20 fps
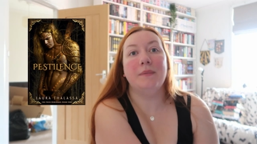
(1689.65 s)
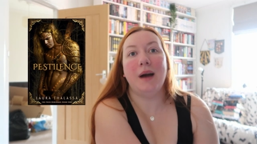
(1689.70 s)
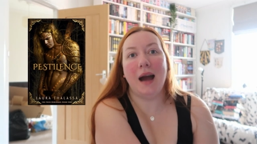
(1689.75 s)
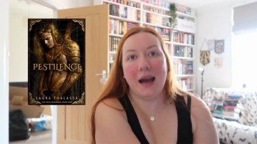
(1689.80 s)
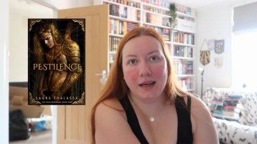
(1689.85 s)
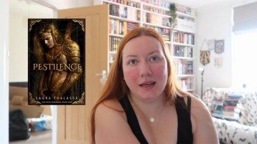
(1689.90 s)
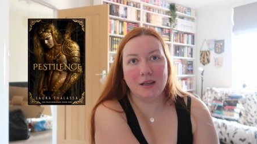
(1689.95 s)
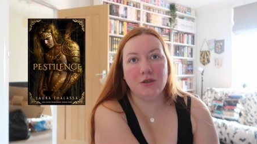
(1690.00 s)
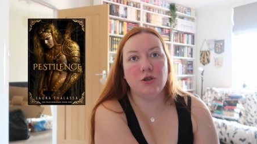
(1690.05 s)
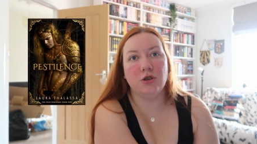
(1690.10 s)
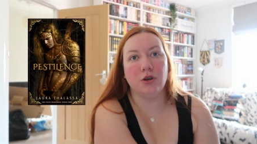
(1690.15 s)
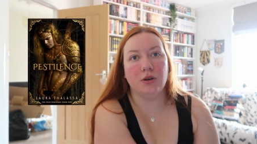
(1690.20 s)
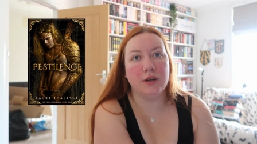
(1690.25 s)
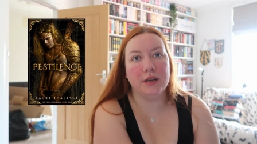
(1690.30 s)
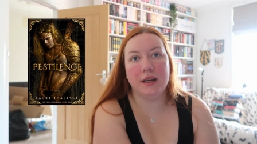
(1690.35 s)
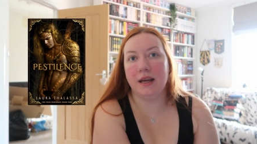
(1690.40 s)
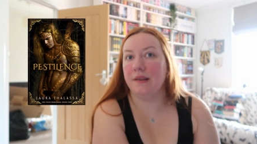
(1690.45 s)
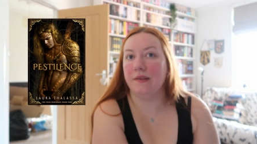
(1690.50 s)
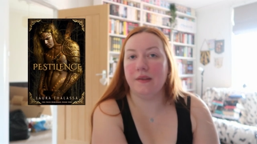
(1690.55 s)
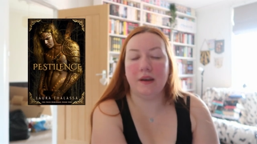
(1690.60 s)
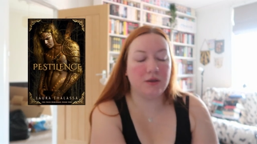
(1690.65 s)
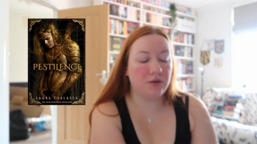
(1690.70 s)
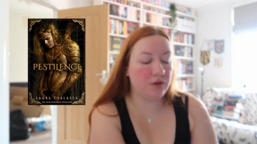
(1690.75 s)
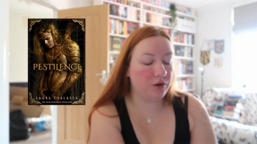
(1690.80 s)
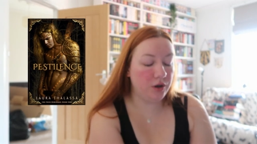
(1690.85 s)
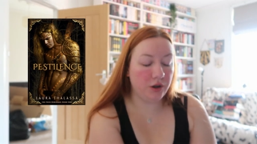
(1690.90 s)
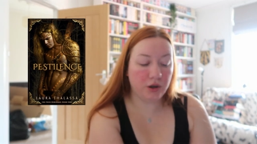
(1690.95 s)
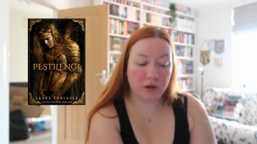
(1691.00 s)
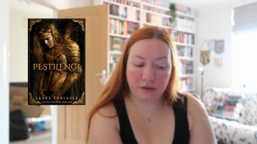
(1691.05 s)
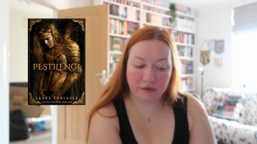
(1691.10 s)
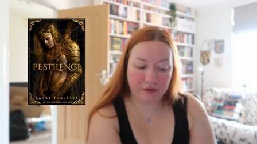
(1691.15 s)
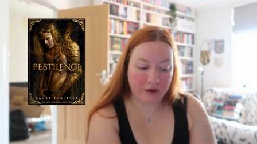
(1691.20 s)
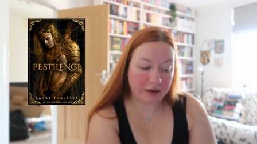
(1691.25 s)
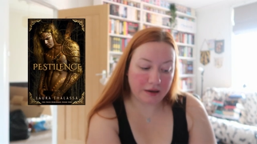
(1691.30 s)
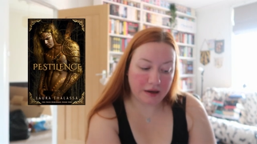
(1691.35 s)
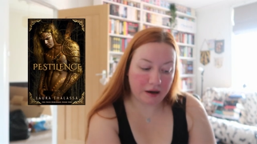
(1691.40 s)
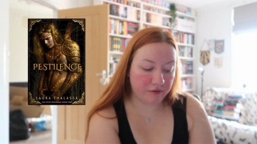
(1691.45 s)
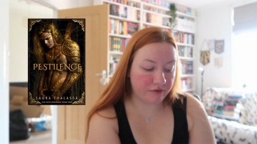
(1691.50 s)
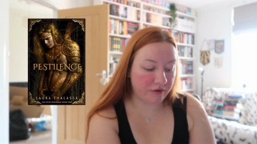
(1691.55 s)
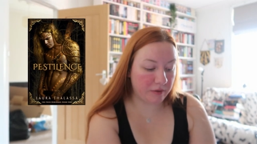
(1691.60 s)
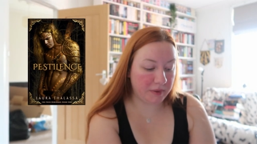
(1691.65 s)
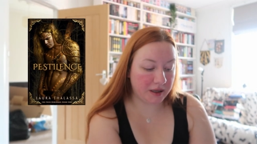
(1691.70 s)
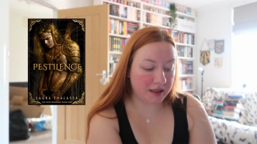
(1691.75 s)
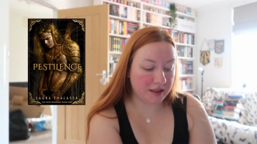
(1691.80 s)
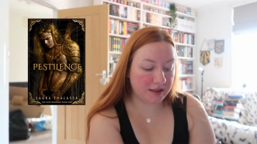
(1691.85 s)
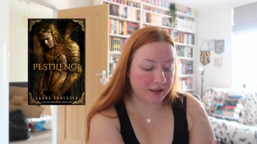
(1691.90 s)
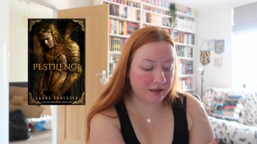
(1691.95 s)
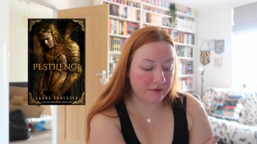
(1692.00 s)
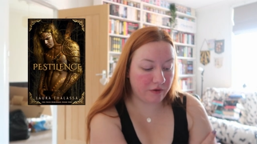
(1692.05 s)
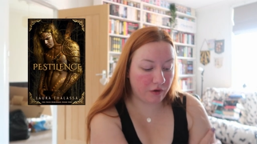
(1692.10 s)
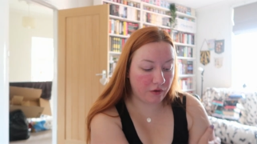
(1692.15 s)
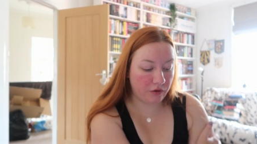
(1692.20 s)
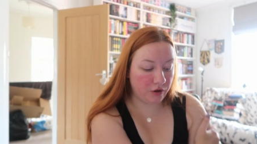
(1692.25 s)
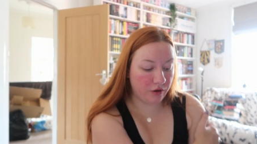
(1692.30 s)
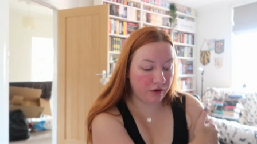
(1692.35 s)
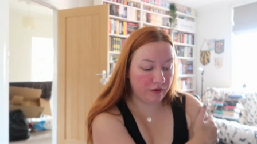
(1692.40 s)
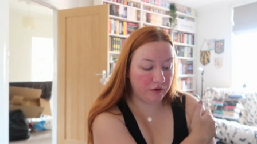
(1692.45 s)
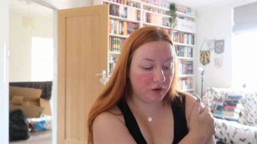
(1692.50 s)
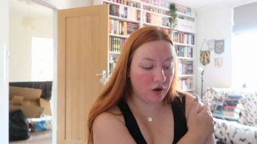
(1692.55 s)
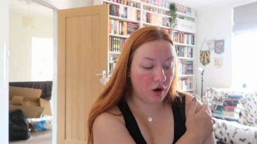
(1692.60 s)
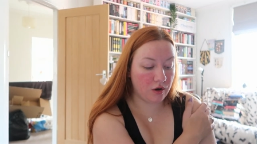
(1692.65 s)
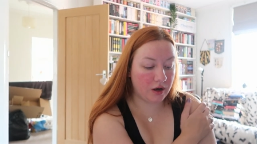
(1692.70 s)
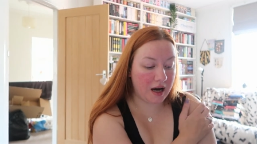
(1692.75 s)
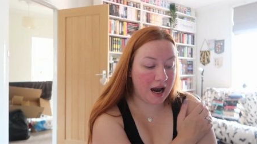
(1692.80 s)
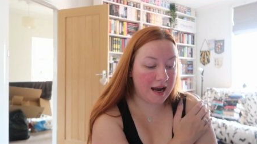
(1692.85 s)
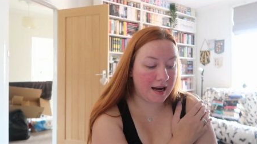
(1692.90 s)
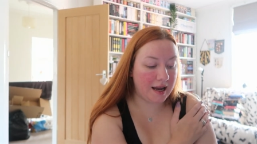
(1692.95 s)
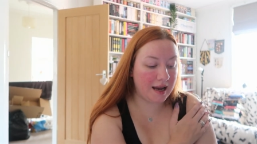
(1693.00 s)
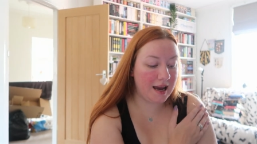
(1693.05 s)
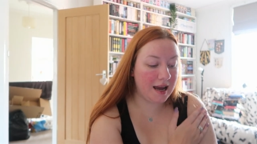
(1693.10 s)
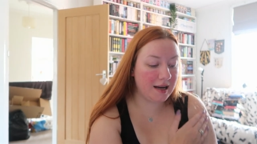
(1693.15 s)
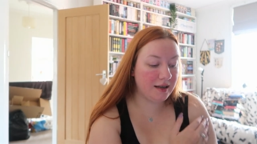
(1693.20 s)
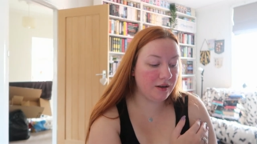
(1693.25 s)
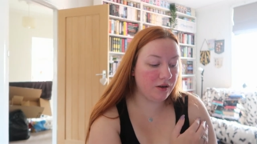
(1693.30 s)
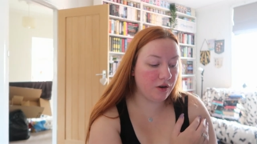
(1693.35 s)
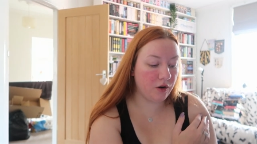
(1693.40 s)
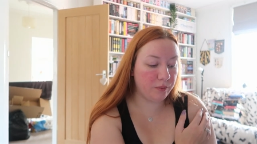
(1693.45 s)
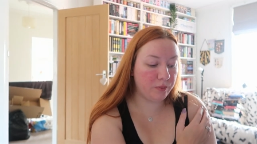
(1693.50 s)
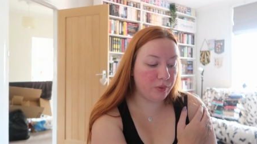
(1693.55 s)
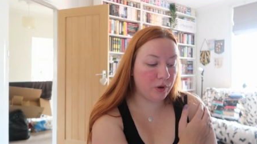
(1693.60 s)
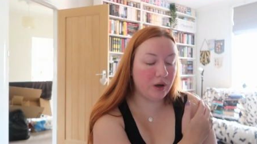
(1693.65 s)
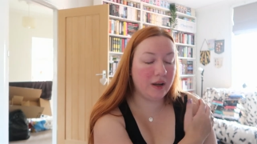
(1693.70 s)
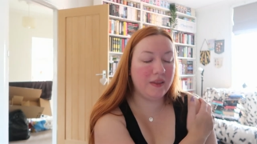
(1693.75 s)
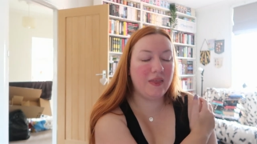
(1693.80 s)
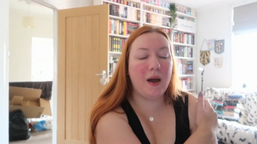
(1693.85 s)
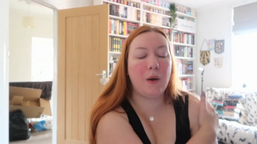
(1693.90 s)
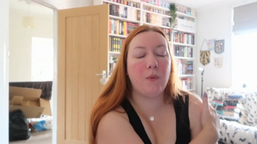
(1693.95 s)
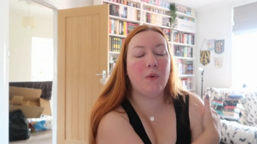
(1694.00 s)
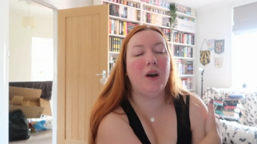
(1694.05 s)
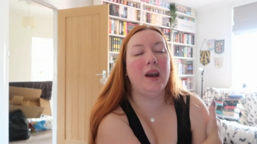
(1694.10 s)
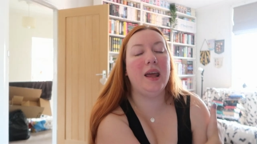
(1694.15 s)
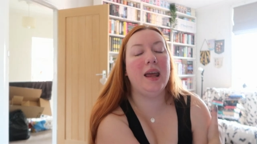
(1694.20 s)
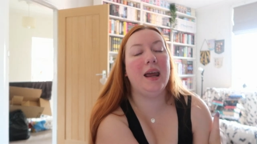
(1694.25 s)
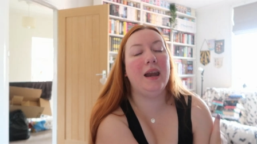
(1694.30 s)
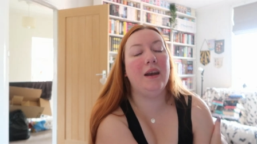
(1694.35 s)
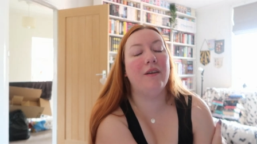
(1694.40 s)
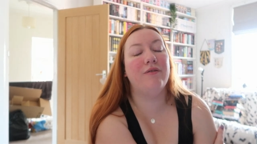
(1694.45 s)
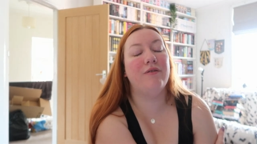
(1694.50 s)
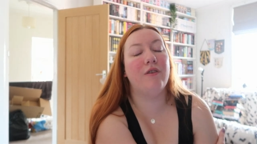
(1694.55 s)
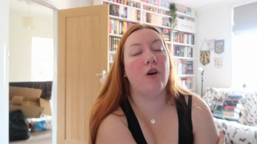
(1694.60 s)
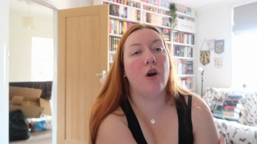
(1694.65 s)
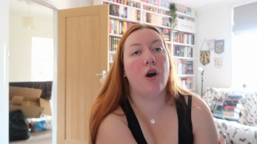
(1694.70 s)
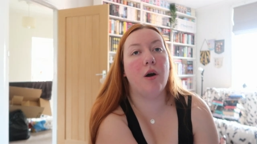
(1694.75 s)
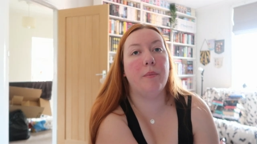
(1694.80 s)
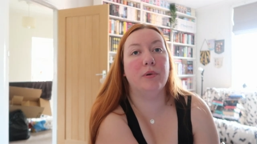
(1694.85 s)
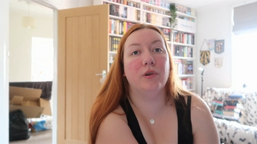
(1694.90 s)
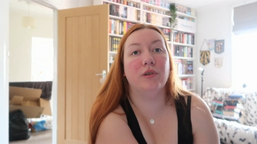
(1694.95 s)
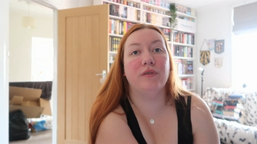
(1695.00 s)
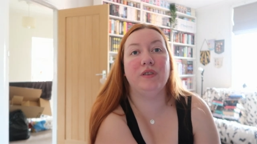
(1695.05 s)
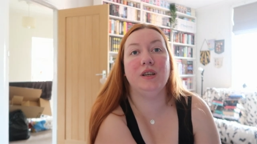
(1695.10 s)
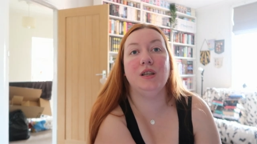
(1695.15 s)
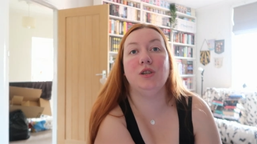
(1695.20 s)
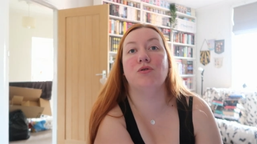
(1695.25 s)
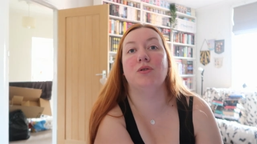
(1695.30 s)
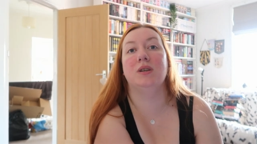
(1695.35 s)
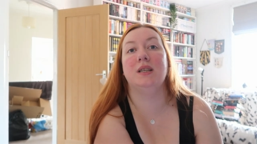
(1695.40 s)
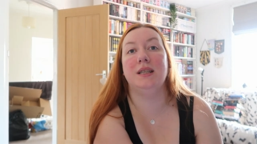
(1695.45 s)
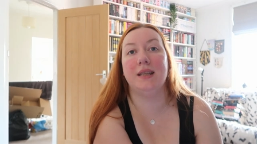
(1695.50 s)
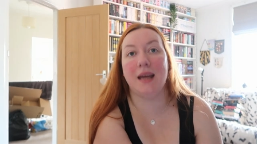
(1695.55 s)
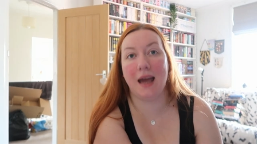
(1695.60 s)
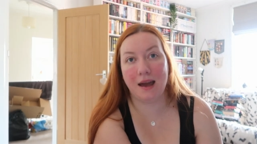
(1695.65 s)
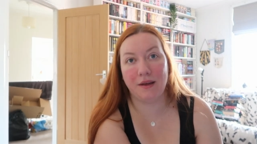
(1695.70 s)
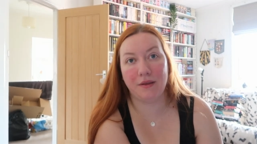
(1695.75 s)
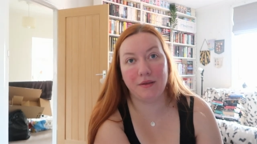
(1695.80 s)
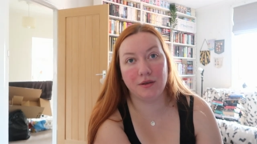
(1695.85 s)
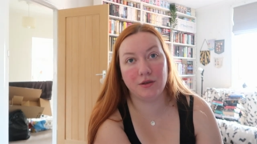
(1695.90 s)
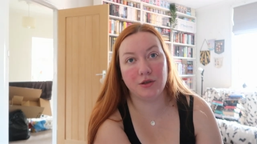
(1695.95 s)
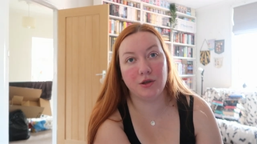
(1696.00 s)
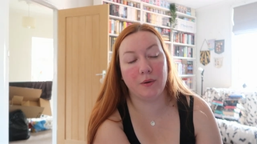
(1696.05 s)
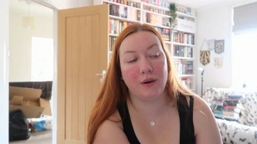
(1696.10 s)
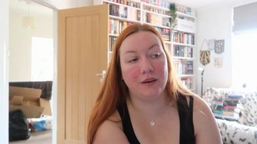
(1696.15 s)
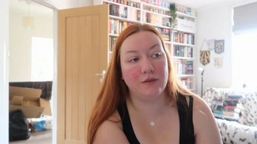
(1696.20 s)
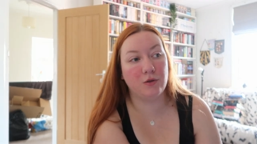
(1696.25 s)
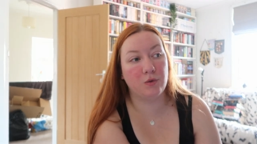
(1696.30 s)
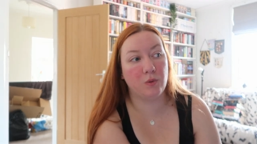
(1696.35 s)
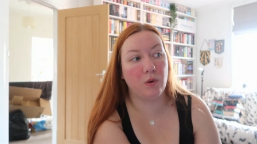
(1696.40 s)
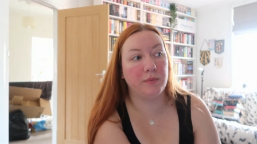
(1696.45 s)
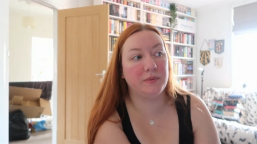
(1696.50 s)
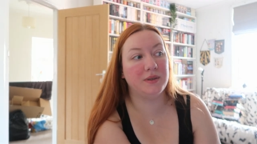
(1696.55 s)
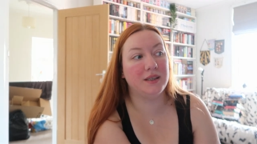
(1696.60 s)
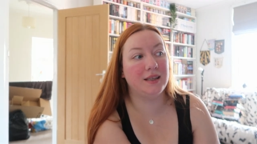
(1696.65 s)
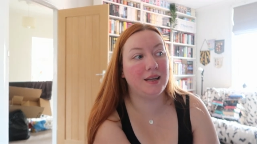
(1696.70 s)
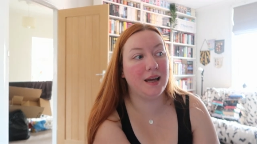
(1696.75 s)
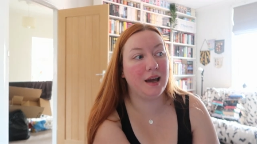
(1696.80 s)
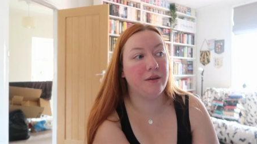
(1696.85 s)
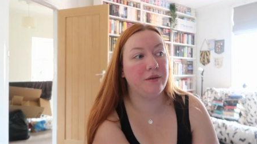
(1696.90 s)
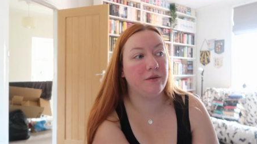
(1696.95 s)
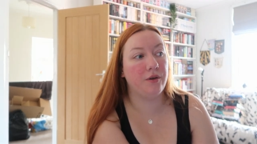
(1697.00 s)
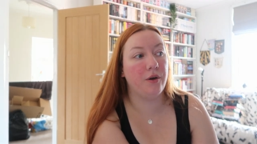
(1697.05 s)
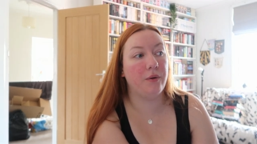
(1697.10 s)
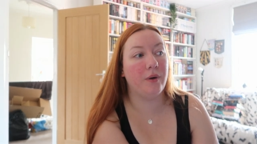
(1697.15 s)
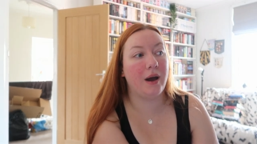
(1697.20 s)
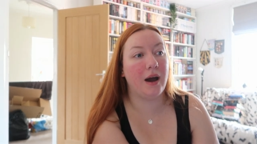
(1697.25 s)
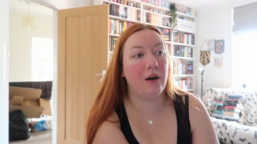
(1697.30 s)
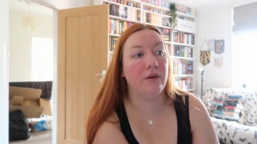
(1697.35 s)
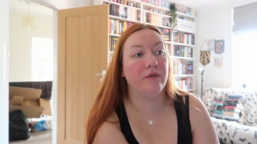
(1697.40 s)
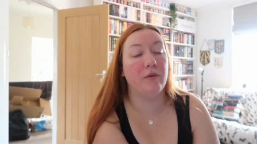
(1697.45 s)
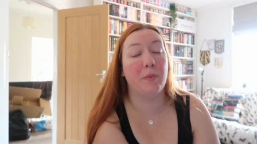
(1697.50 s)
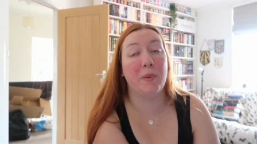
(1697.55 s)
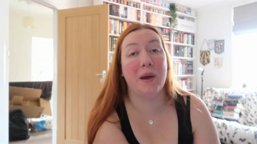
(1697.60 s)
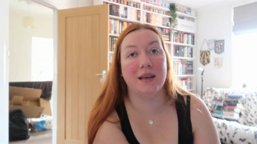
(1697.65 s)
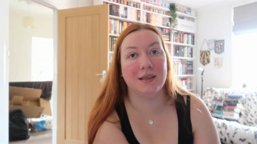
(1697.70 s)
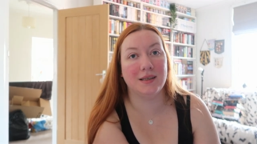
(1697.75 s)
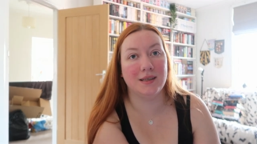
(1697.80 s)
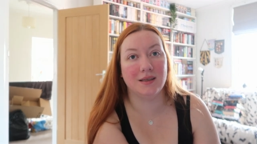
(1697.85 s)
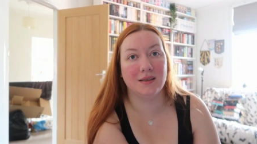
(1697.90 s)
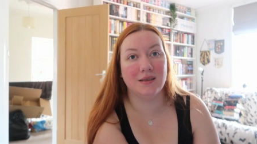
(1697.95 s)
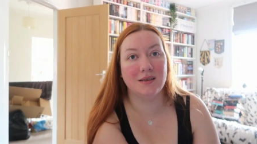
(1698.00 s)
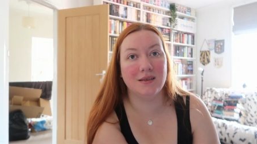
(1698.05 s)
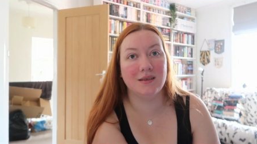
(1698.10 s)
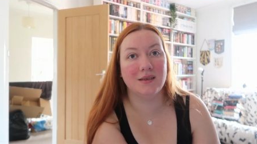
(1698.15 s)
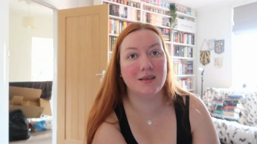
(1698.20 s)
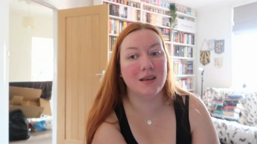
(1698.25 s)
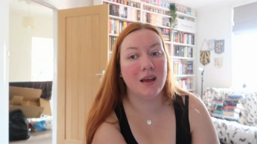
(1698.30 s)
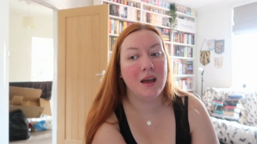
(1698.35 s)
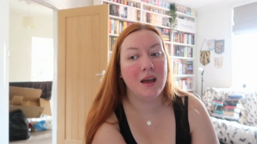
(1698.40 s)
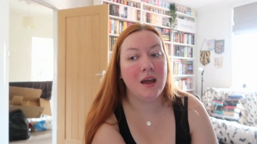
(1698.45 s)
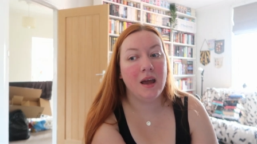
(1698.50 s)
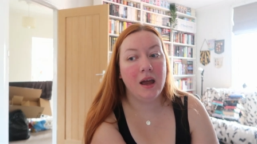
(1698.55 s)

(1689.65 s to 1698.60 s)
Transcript: I enjoyed it. That's all you're going to find out from me because it's for another vlog. And I ended up putting that one in for a book featuring death. So I swapped Death Note out for Pestilence